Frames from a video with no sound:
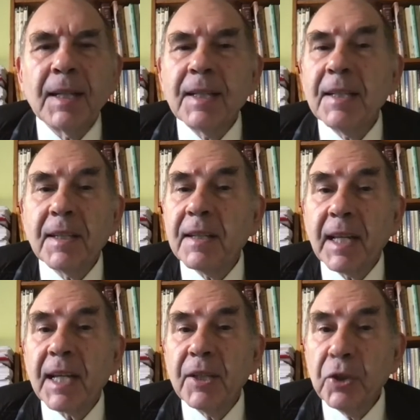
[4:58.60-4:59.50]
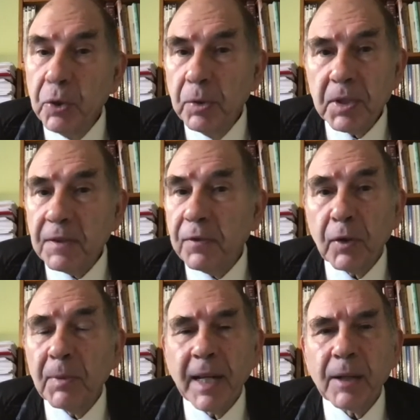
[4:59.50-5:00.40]
Either they can use the
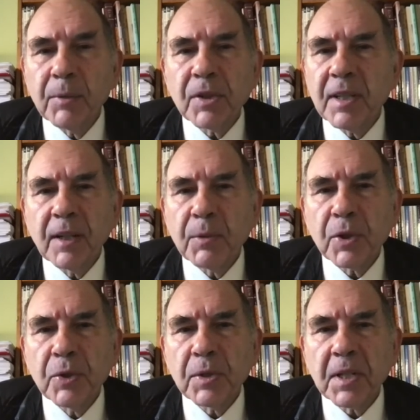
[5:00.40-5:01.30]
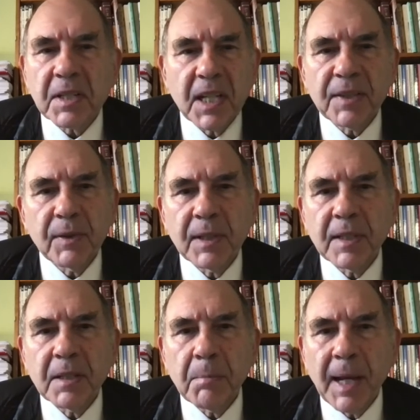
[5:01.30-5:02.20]
form language that was used successfully
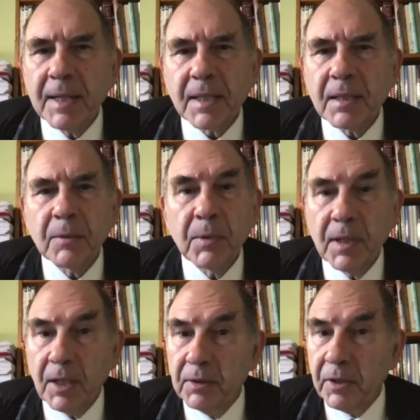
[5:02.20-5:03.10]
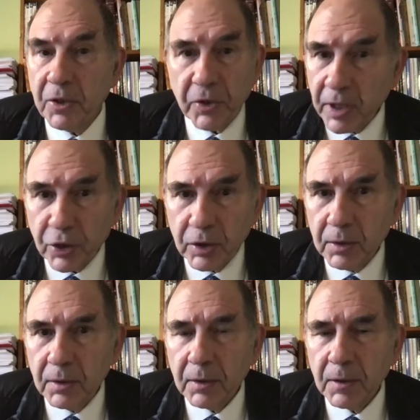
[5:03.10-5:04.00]
in the past without the restriction.